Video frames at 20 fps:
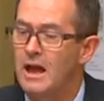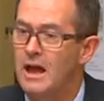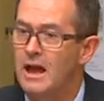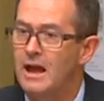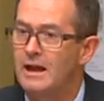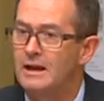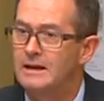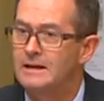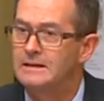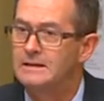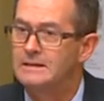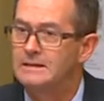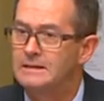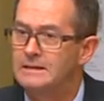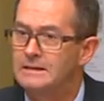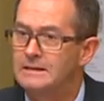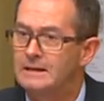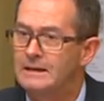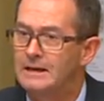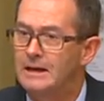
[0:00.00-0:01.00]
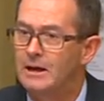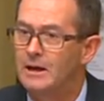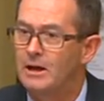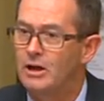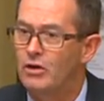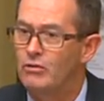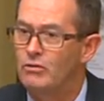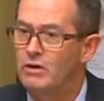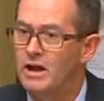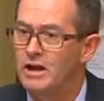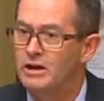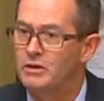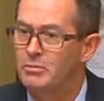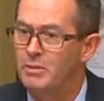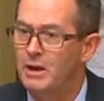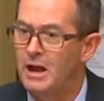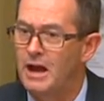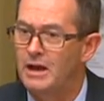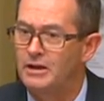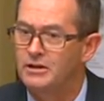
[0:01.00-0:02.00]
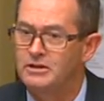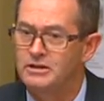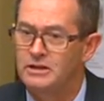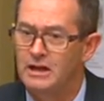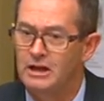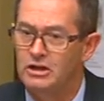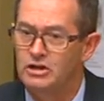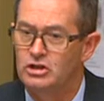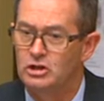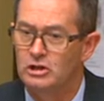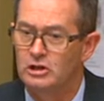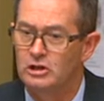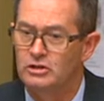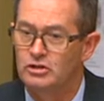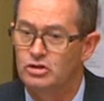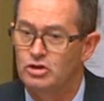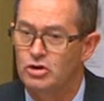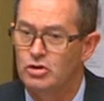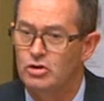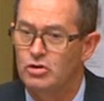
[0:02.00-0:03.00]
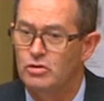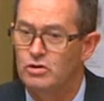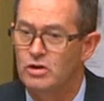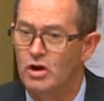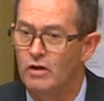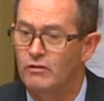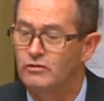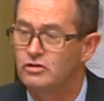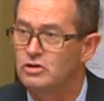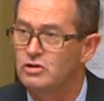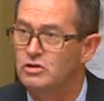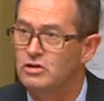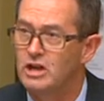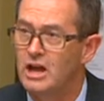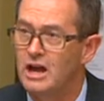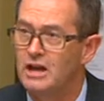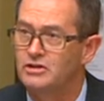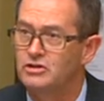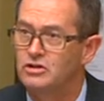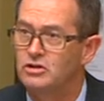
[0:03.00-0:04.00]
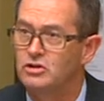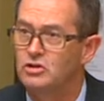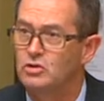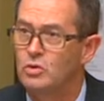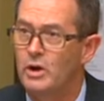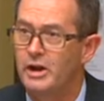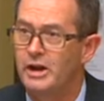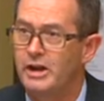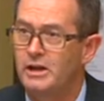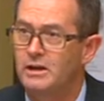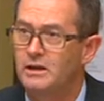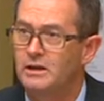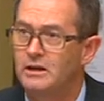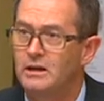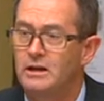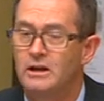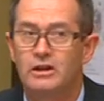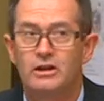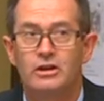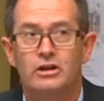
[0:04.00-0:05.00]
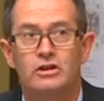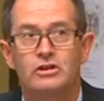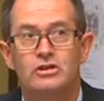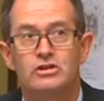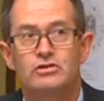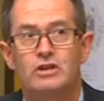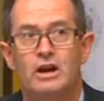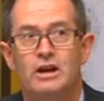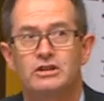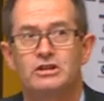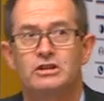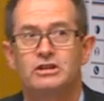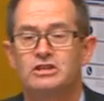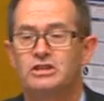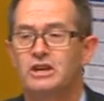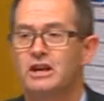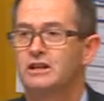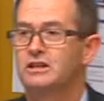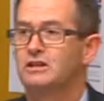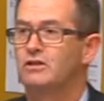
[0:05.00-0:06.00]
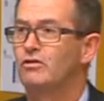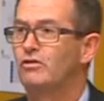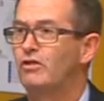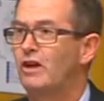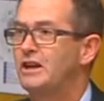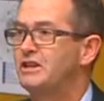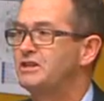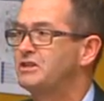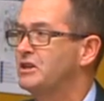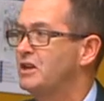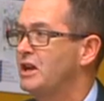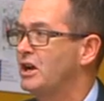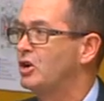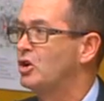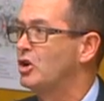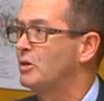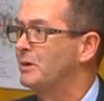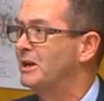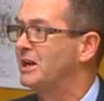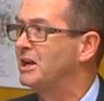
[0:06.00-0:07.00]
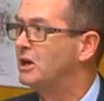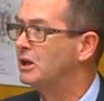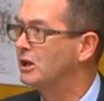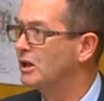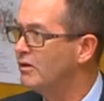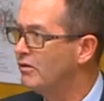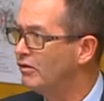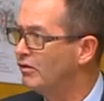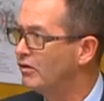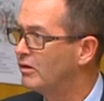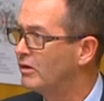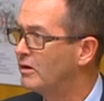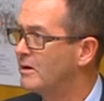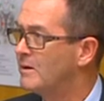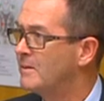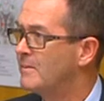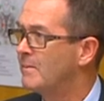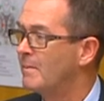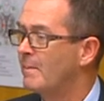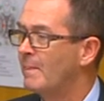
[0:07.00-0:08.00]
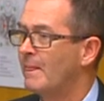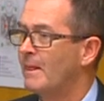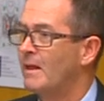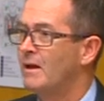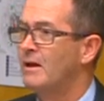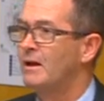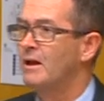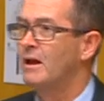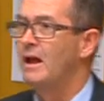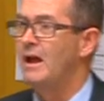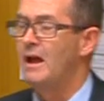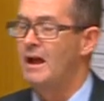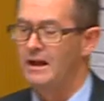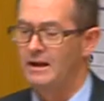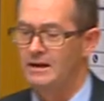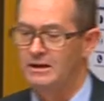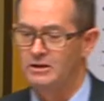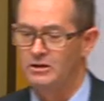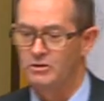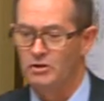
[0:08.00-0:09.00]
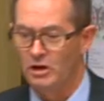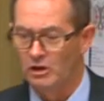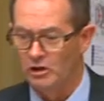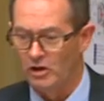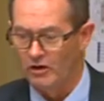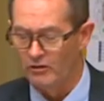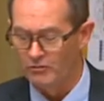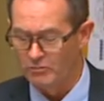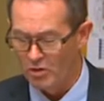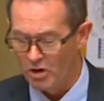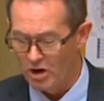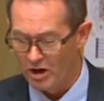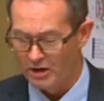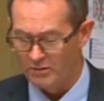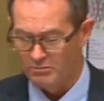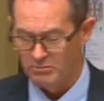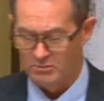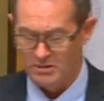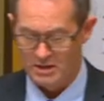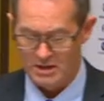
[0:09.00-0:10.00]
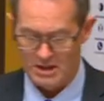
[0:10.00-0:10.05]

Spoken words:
And around about June of 2020, the construction sector faced an economic cliff. And a lot of my